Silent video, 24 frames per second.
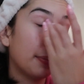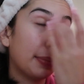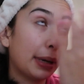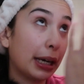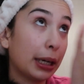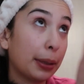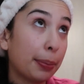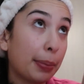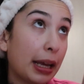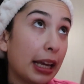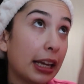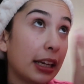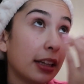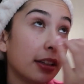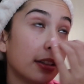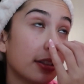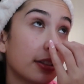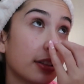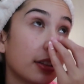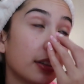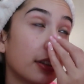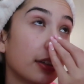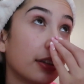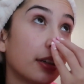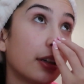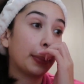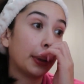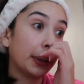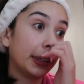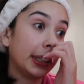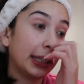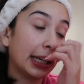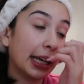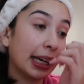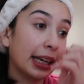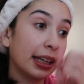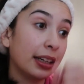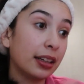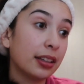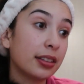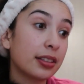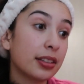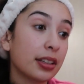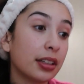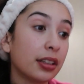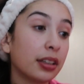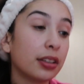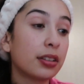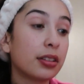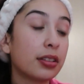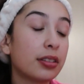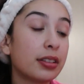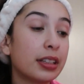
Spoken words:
back pains and body aches and